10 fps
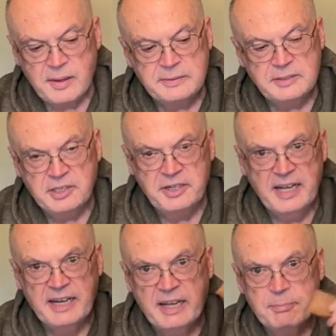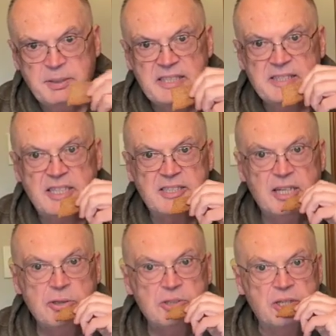So now I got a piece that I
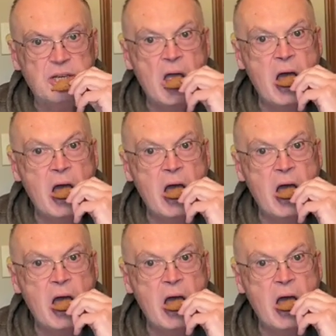toasted